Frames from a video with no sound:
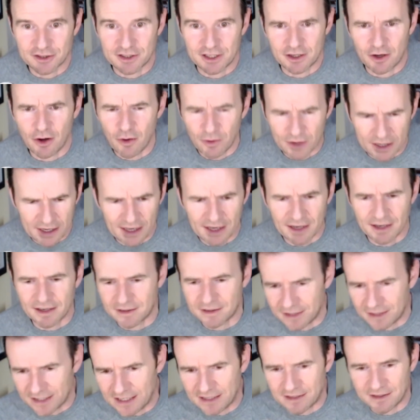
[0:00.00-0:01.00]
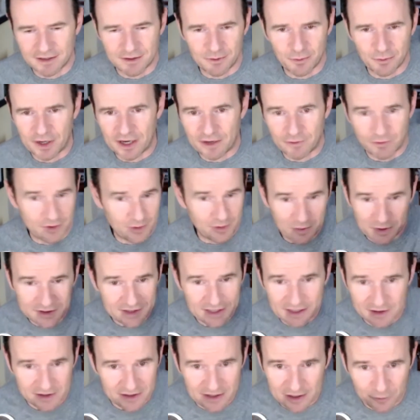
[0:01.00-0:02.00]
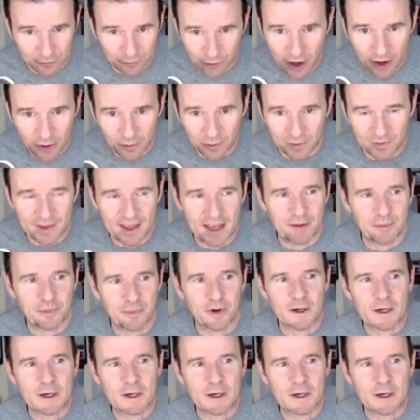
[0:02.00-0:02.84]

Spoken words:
Like, oh, kill it and eat it and whatever. And I'm not saying there's anything wrong with that, but